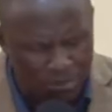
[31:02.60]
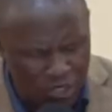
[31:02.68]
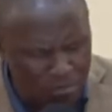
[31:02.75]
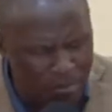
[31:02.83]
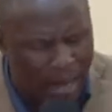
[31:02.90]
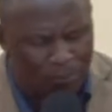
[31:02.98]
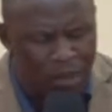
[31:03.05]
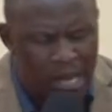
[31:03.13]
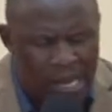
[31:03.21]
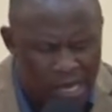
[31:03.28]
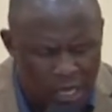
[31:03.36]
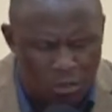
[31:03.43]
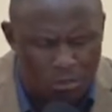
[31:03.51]
of this man,
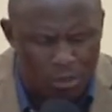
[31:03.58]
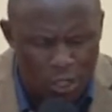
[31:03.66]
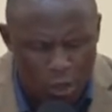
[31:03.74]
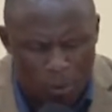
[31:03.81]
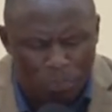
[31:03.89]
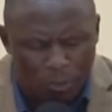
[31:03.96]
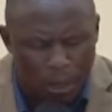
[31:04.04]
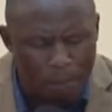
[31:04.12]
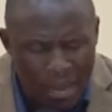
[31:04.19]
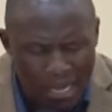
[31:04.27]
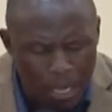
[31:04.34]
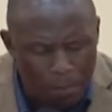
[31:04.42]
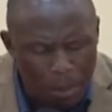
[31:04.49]
it, you know,
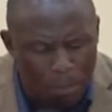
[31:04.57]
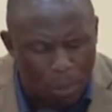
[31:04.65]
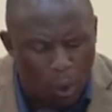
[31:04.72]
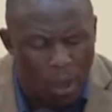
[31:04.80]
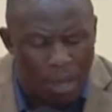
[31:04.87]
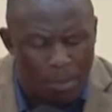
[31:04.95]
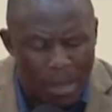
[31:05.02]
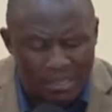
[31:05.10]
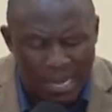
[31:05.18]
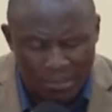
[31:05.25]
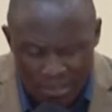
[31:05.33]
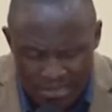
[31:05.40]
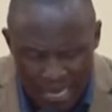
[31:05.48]
many people that
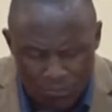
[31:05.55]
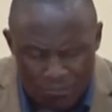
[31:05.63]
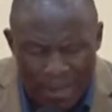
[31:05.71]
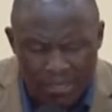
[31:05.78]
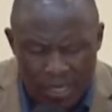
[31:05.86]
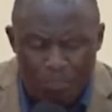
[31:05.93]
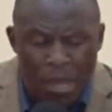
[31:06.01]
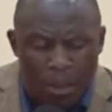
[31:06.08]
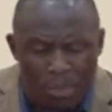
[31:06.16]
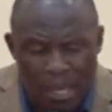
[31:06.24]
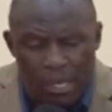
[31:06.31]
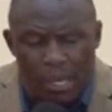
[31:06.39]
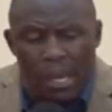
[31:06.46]
are disadvantaged,
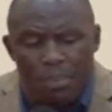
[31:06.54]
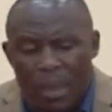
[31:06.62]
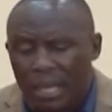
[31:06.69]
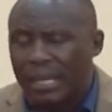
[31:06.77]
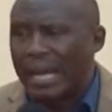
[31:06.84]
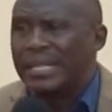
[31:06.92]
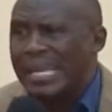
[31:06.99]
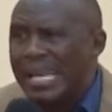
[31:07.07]
they, they can